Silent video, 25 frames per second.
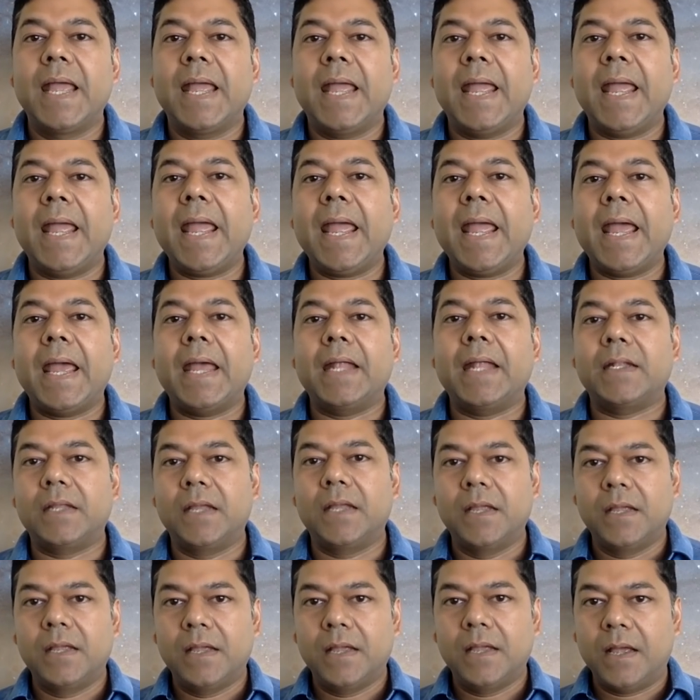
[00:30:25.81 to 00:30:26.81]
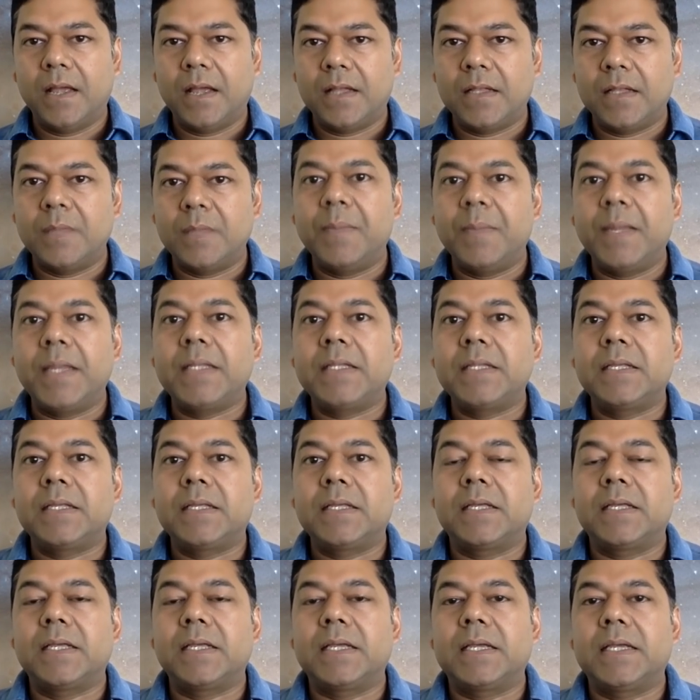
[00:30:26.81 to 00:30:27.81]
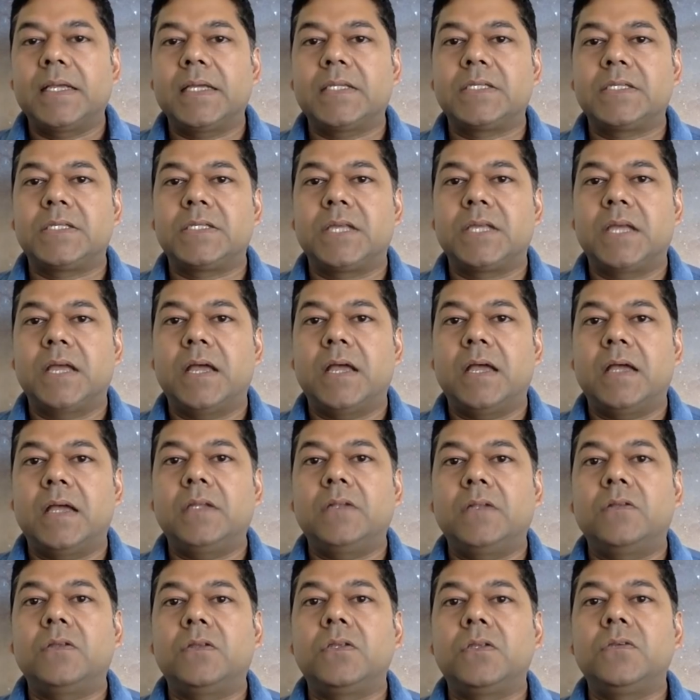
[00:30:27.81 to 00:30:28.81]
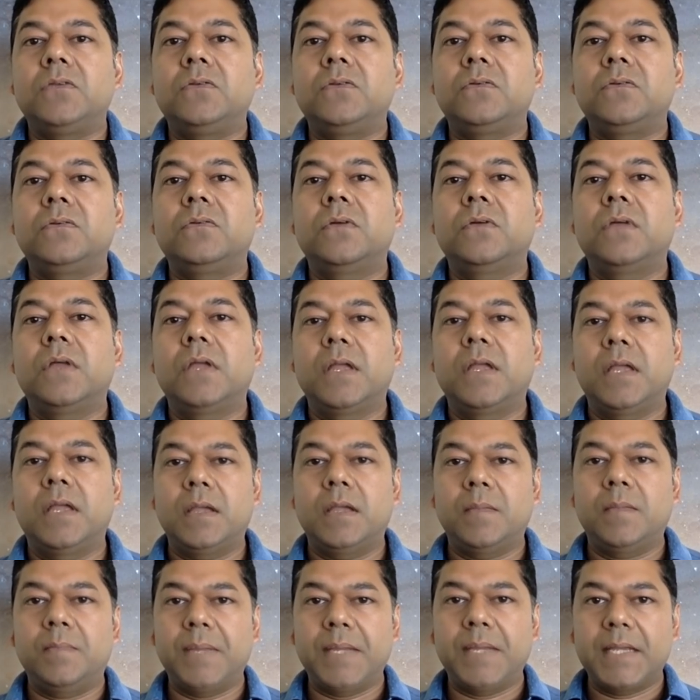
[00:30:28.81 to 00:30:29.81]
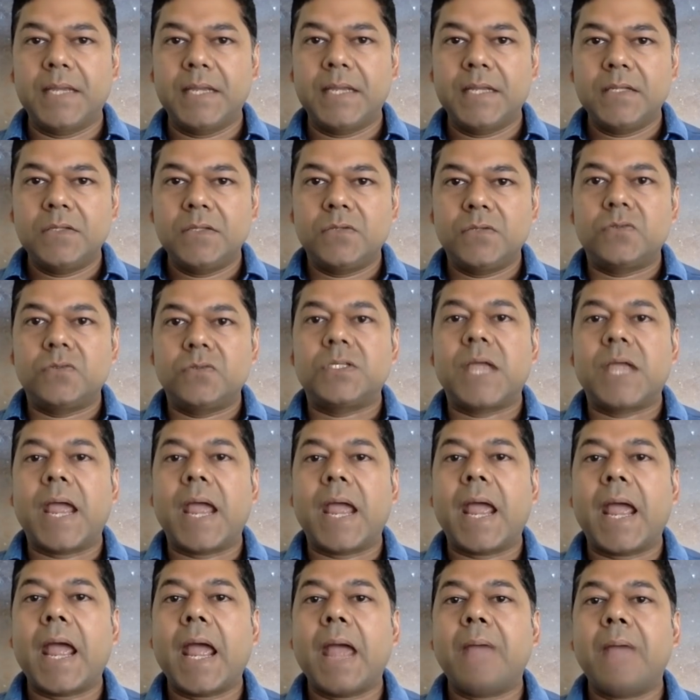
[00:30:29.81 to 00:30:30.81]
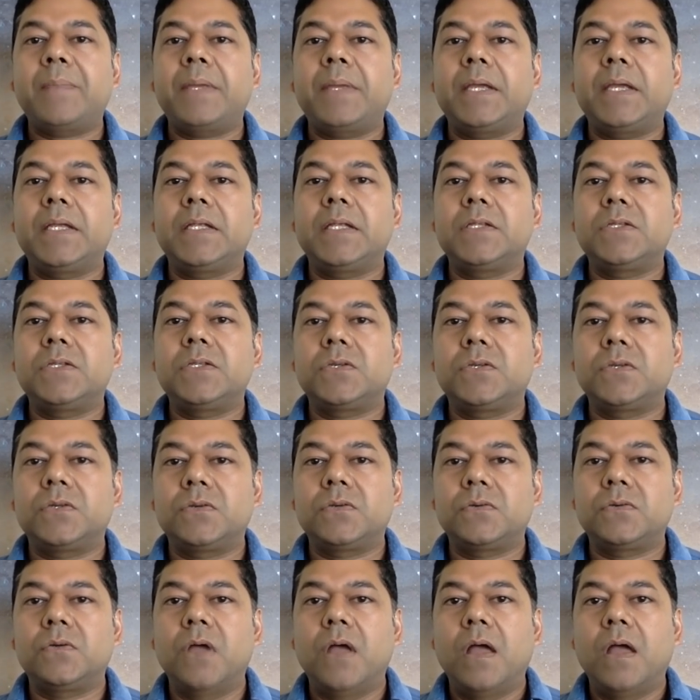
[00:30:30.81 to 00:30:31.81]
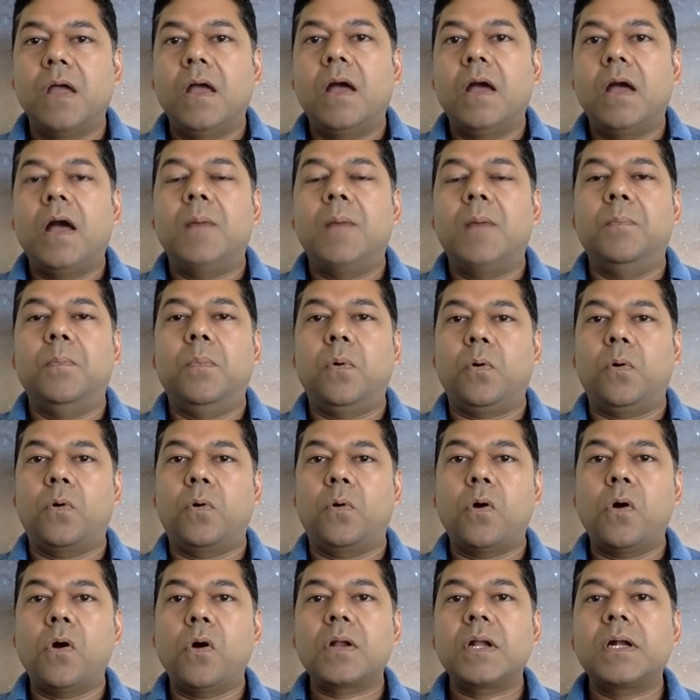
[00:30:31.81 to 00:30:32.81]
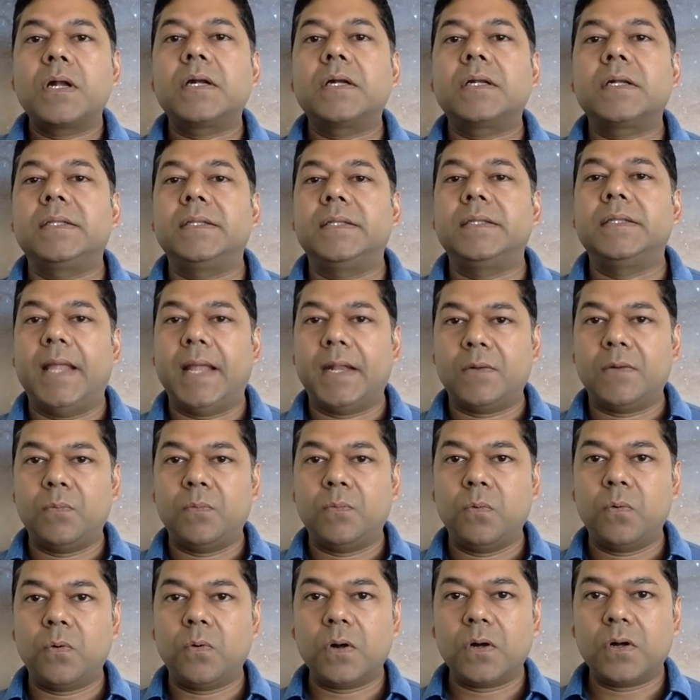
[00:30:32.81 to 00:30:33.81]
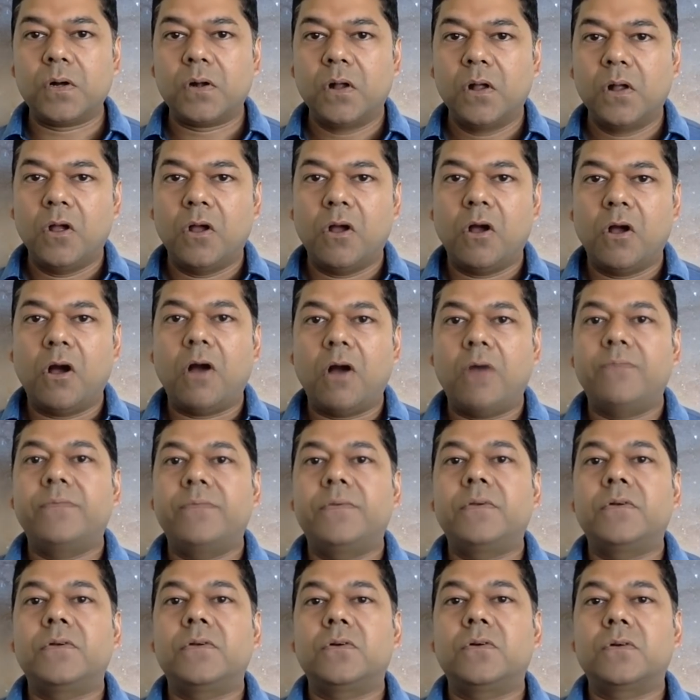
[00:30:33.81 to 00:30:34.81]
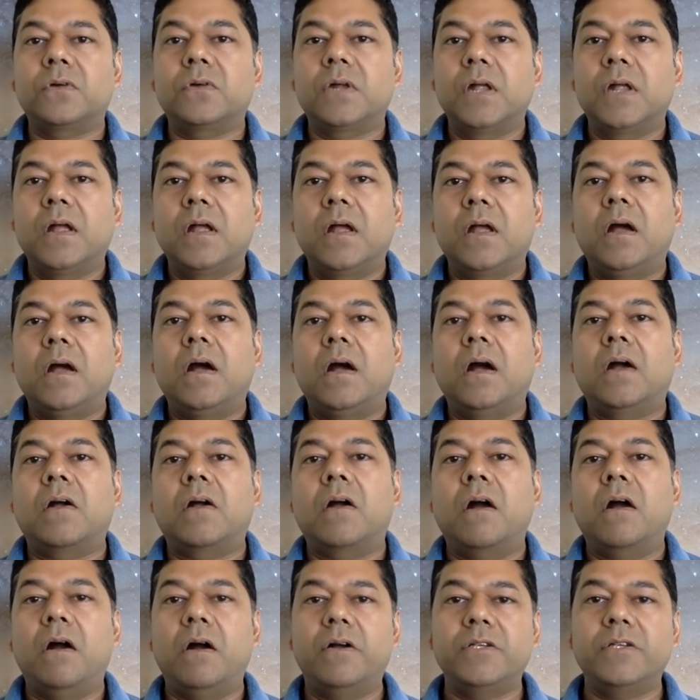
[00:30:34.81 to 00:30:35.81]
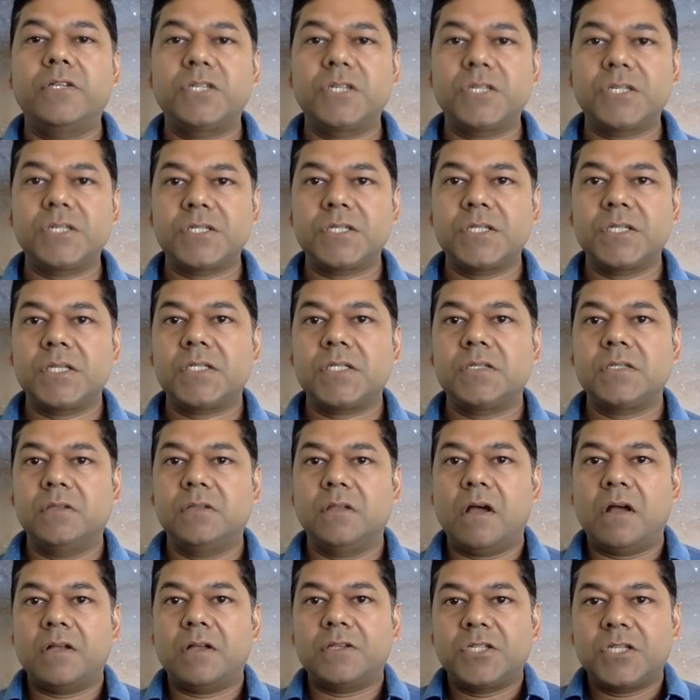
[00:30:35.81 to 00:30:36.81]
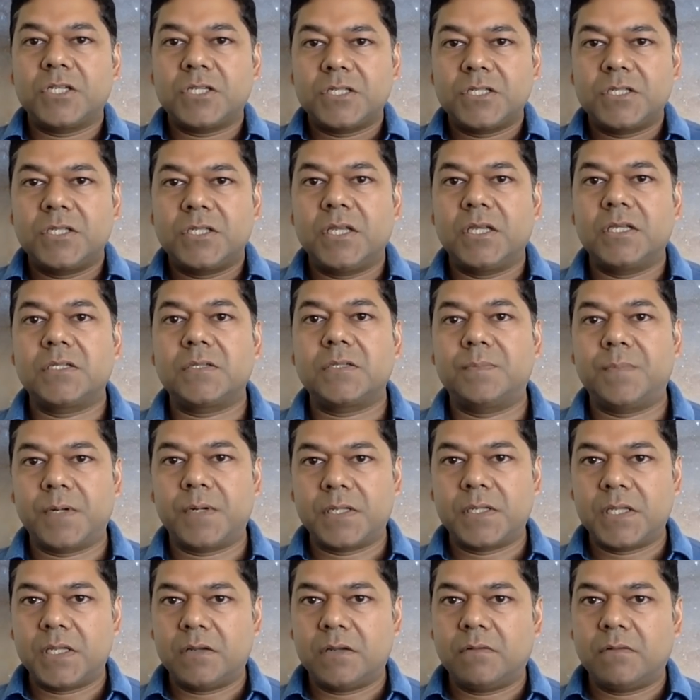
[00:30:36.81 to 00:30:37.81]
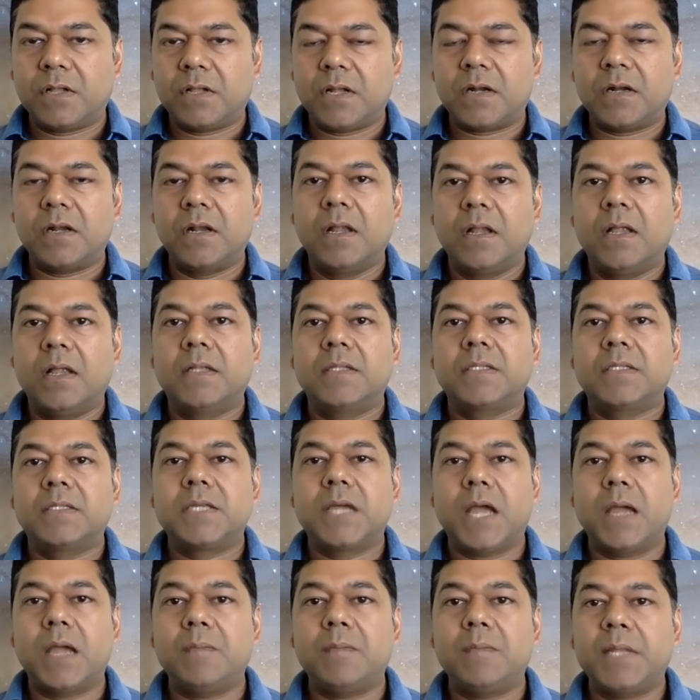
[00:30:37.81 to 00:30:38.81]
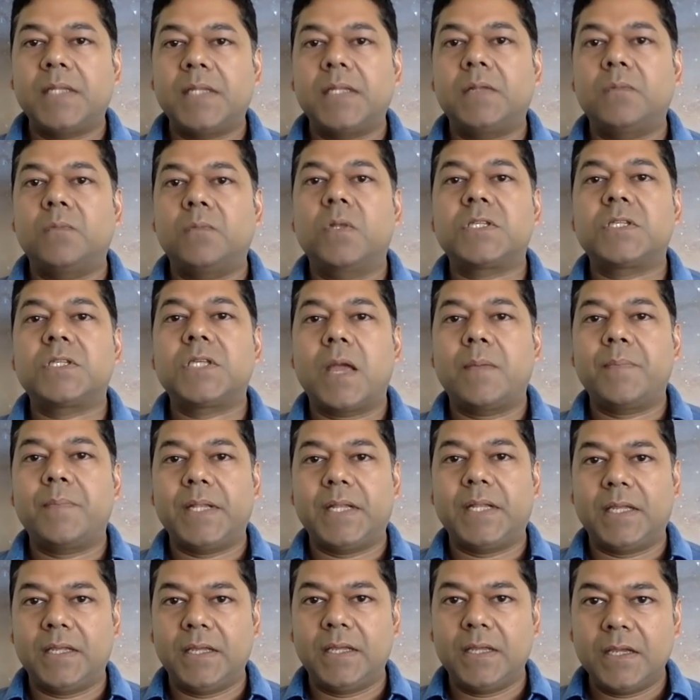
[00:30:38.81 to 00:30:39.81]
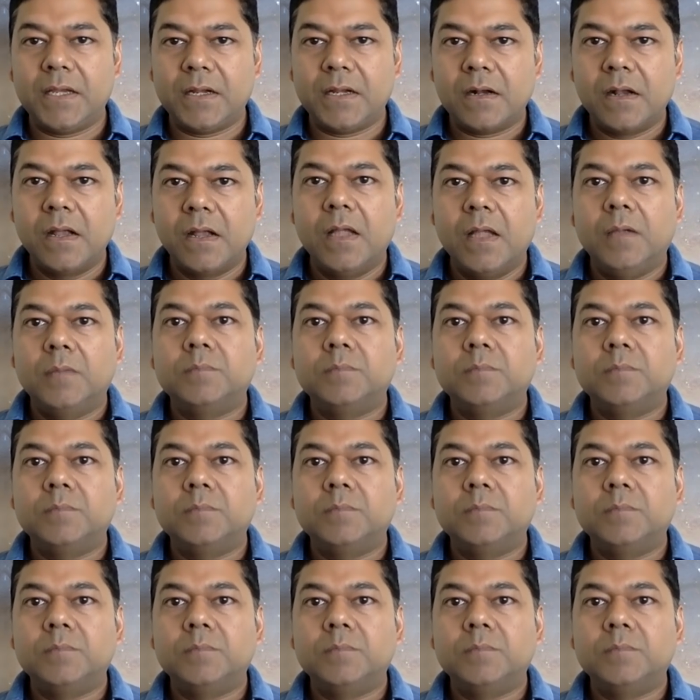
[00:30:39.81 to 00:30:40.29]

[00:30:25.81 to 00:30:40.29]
And the main thing is you begin to tap into a broader network of your consciousness, not just this particular timeline and what's happening here,